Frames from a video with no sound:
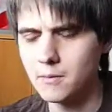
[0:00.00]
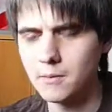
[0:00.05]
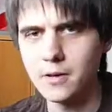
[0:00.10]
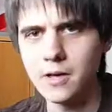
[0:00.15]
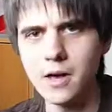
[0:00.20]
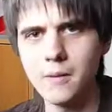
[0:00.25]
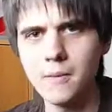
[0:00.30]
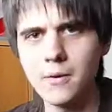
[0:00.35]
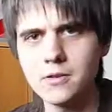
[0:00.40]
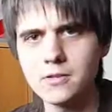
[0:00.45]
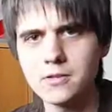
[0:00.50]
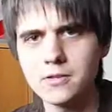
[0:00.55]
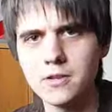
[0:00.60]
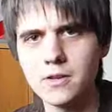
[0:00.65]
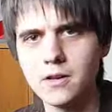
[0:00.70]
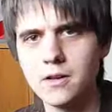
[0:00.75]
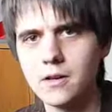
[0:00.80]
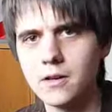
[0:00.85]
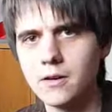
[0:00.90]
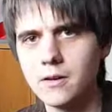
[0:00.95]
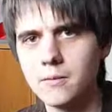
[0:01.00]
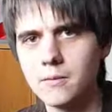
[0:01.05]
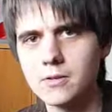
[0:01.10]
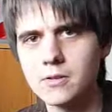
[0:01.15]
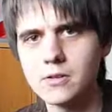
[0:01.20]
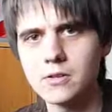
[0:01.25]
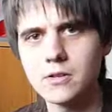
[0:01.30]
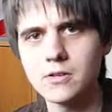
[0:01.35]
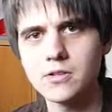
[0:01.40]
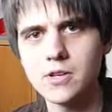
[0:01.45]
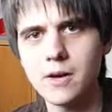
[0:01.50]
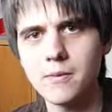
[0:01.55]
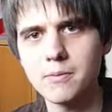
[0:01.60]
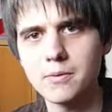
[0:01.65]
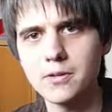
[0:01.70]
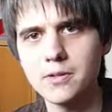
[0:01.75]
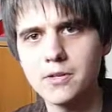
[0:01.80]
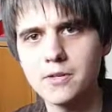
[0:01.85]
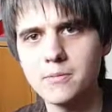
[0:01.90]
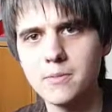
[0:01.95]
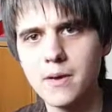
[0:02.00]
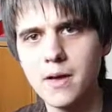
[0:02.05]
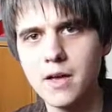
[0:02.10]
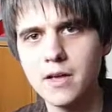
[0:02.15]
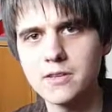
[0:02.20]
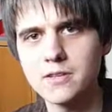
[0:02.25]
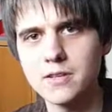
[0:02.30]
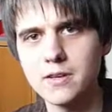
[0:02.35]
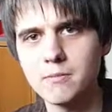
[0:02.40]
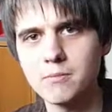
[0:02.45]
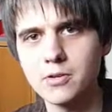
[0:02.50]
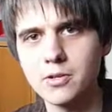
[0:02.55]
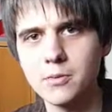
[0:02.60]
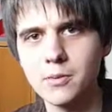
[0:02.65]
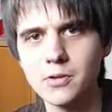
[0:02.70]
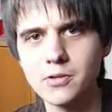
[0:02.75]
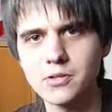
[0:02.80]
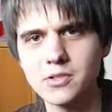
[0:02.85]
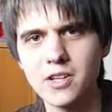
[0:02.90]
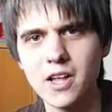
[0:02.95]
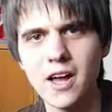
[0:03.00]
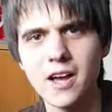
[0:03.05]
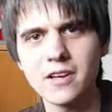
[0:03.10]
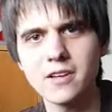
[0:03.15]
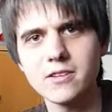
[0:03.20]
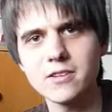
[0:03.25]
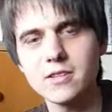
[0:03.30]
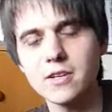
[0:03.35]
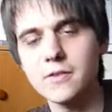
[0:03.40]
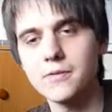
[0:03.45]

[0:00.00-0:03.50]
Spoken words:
But yeah, most of the Japanese beers are pretty much lagers,